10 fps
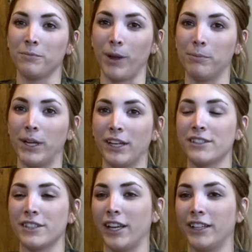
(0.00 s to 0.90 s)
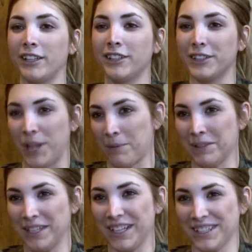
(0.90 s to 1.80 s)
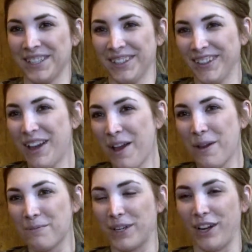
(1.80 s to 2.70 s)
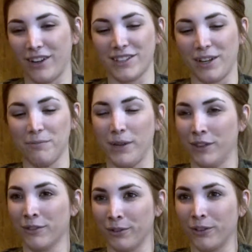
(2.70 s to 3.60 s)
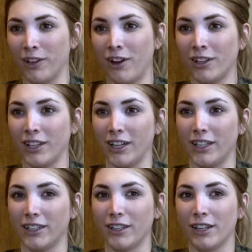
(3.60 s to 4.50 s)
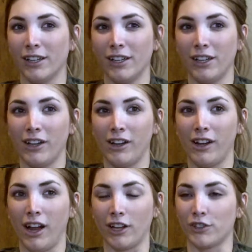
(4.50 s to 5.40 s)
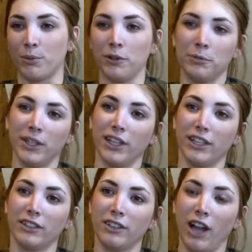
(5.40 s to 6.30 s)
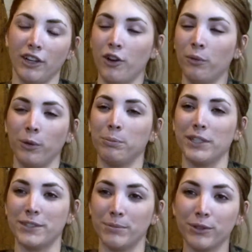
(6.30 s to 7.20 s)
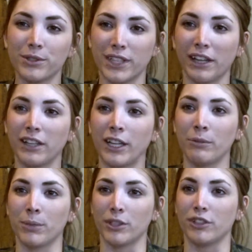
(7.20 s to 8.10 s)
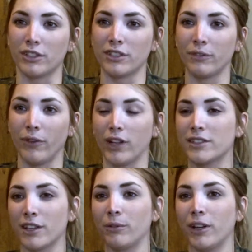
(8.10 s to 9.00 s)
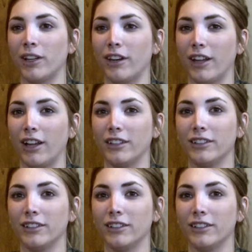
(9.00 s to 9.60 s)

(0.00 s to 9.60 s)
My biggest thing is happiness. Because I've been through a lot, like, I just want to be, like, I know it won't be smooth sailing, but just to find someone that